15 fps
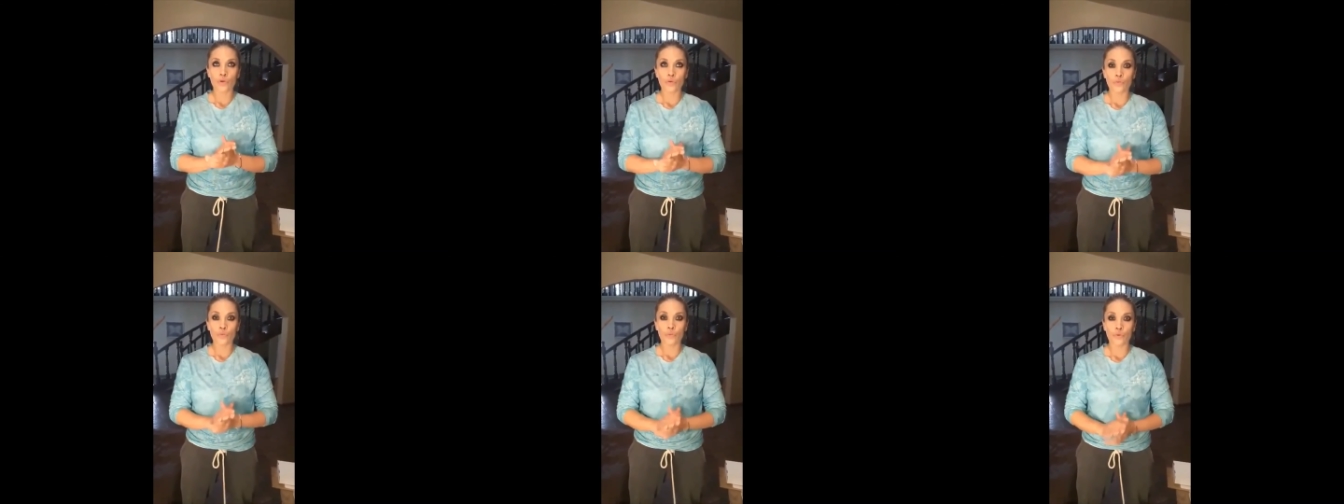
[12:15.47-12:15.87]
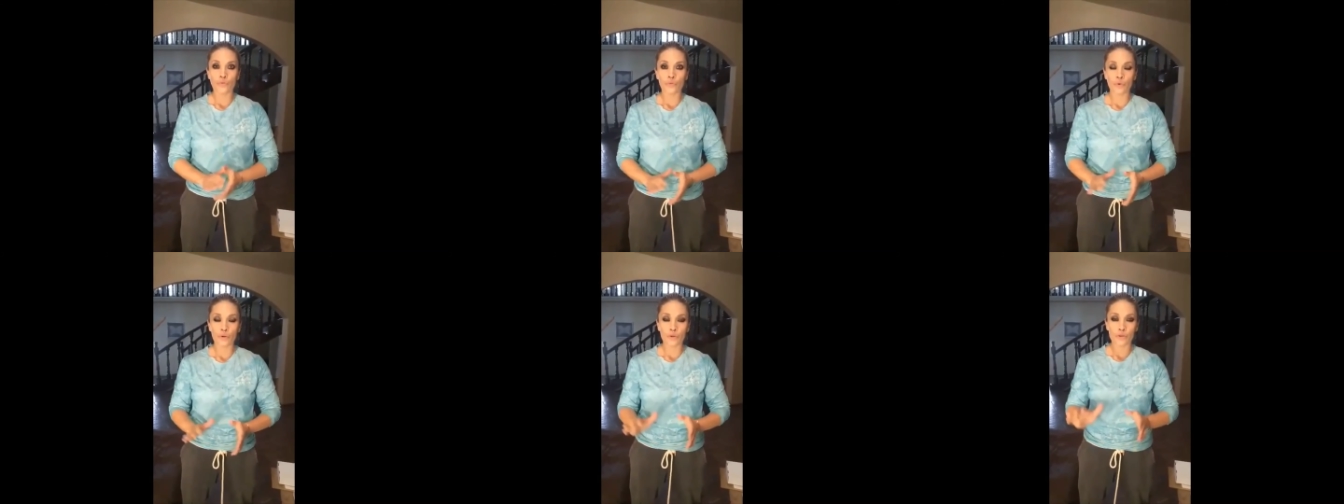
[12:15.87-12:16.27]

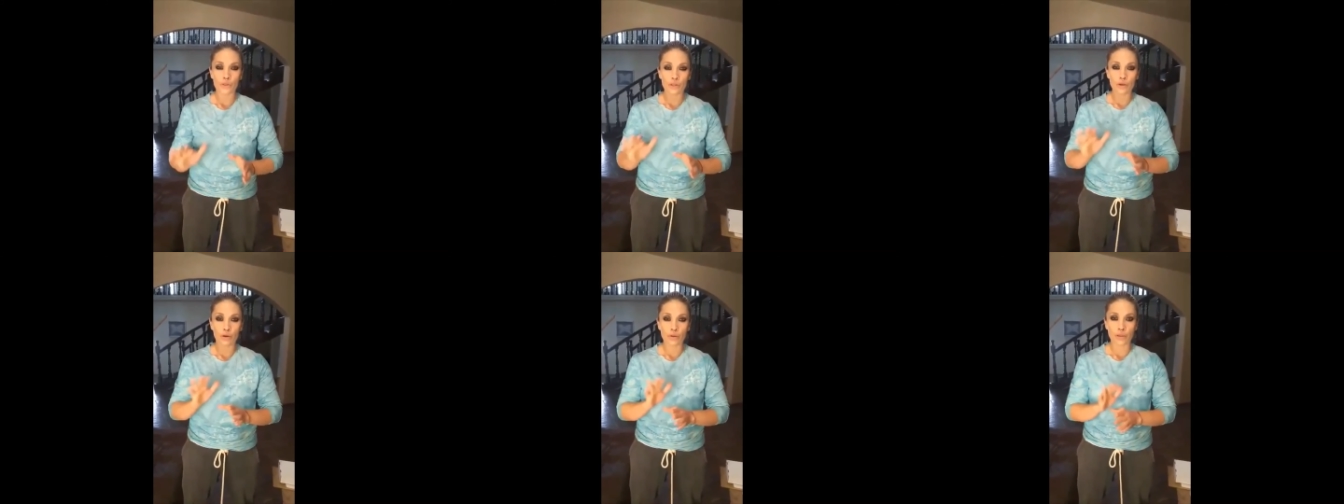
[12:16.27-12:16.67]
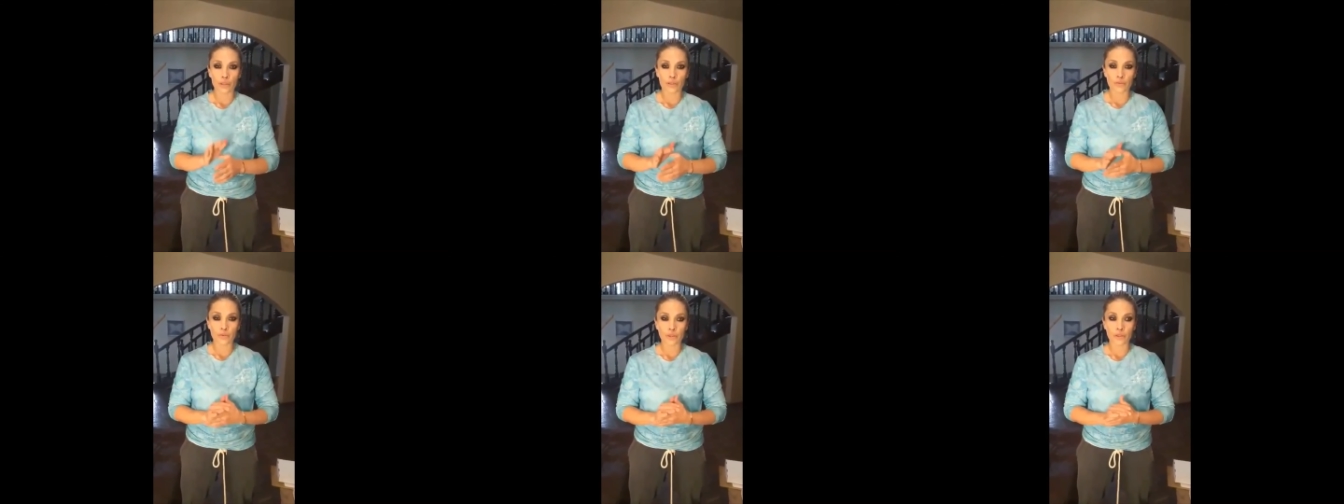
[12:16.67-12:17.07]
before you see all these
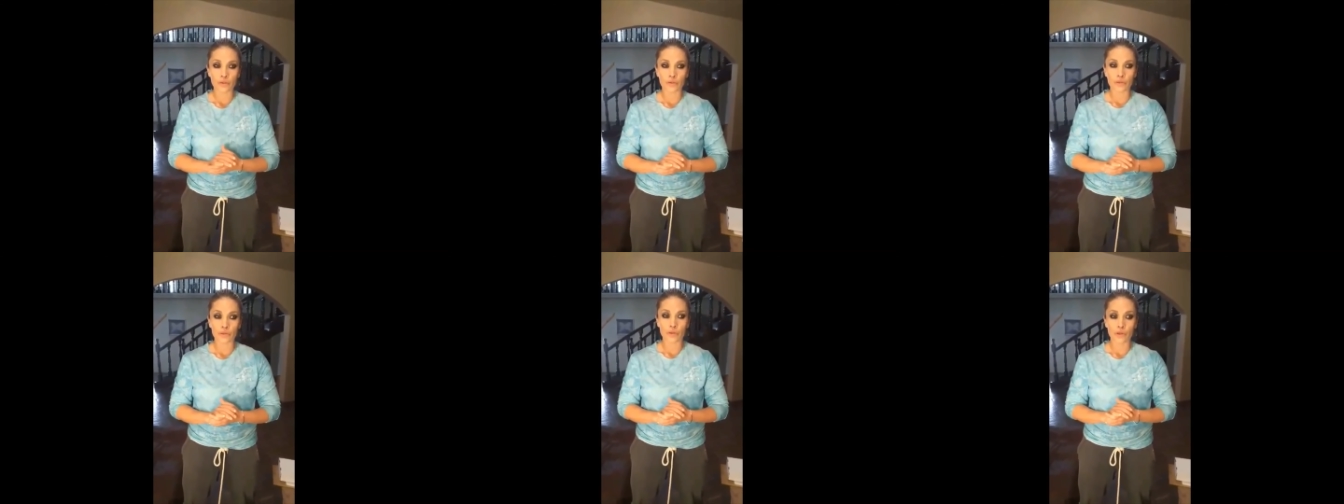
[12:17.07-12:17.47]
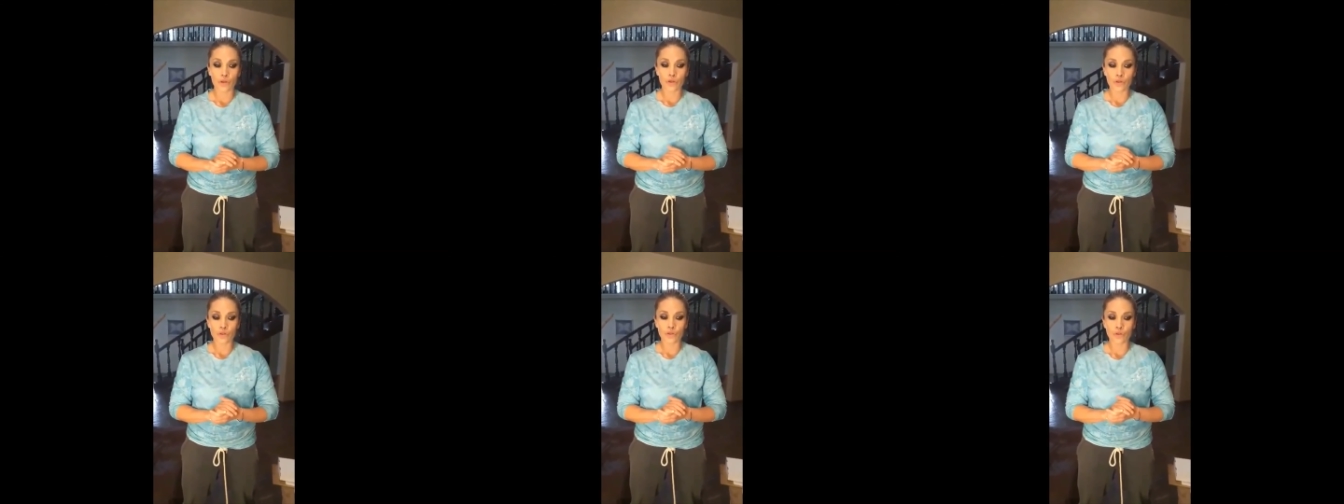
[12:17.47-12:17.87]
videos
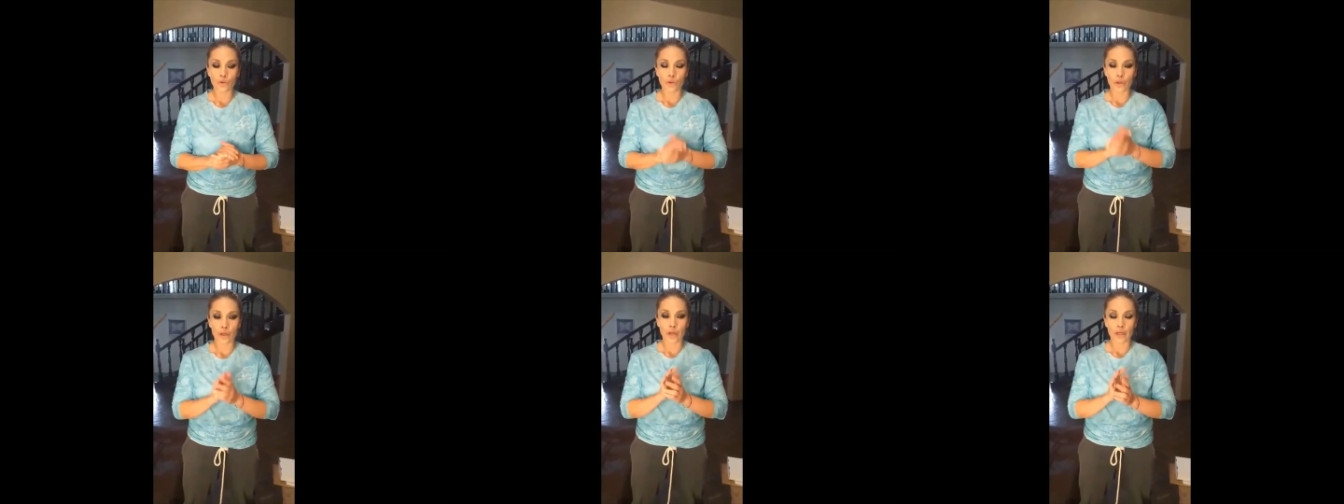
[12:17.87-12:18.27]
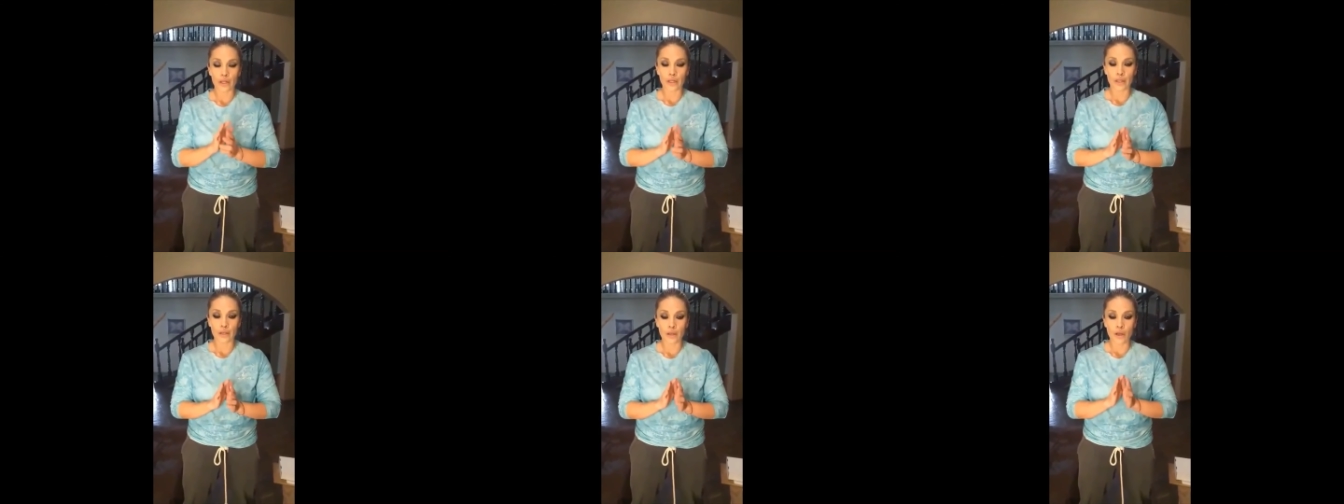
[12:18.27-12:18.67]
so that I can